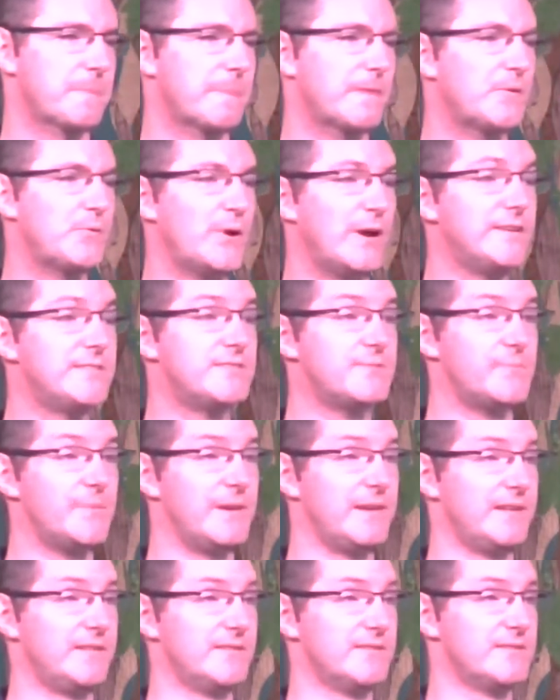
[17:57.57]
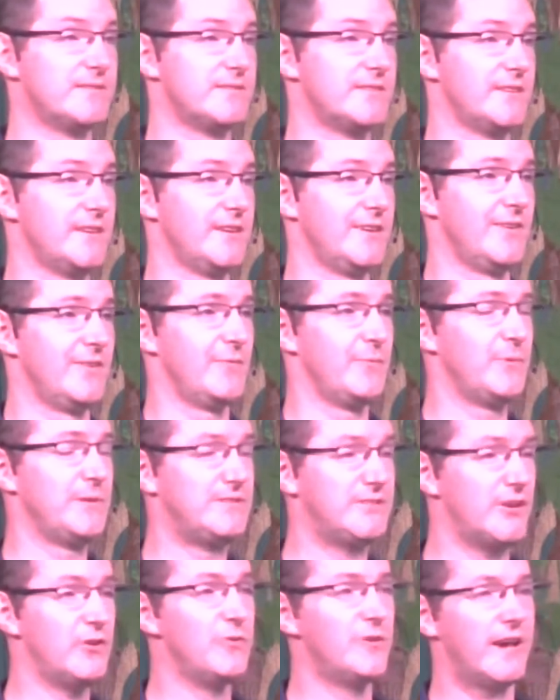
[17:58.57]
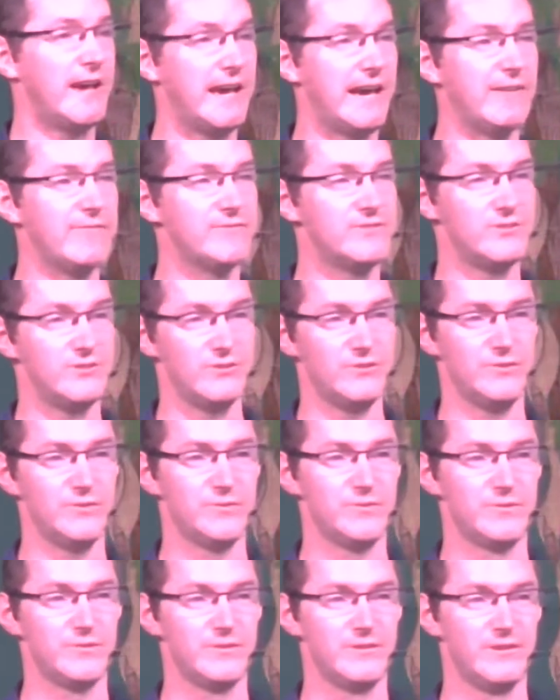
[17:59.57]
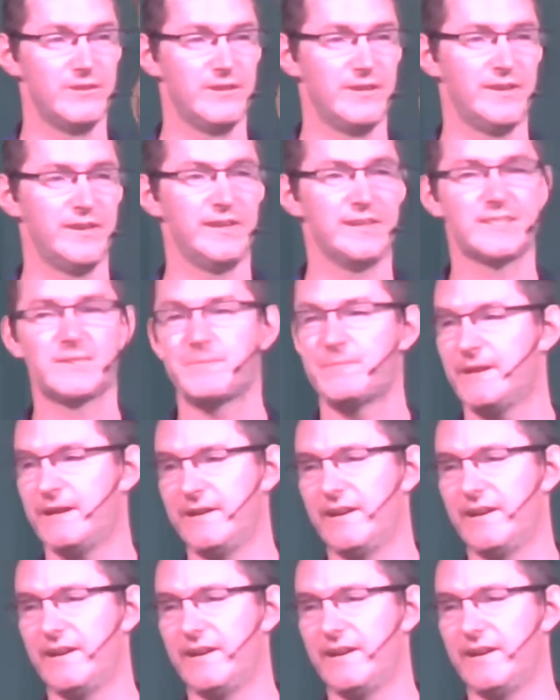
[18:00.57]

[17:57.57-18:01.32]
Grace means we don't have to explain